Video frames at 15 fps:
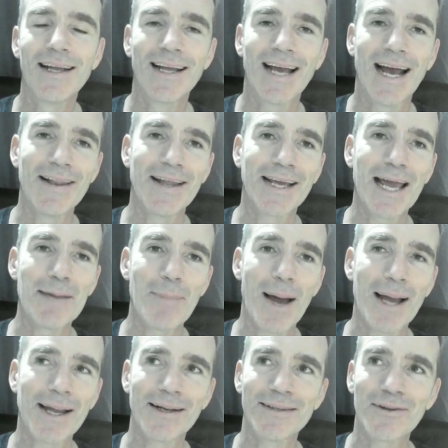and they came back
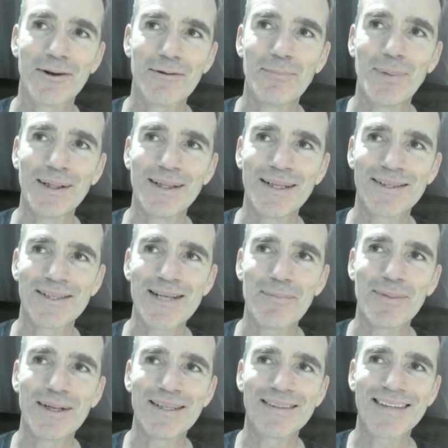and sort of built this
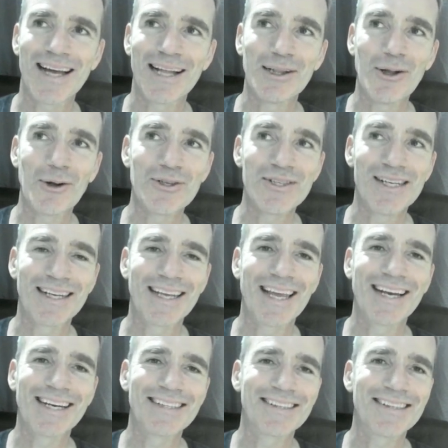Japanese style lodge in
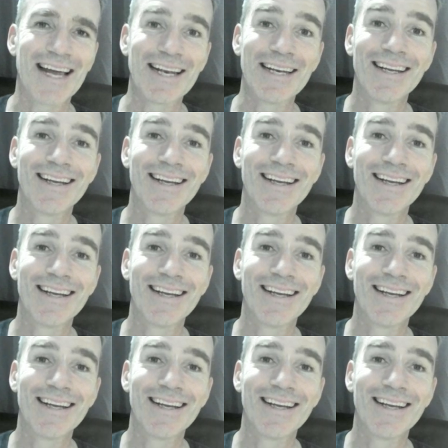Kyrgyzstan,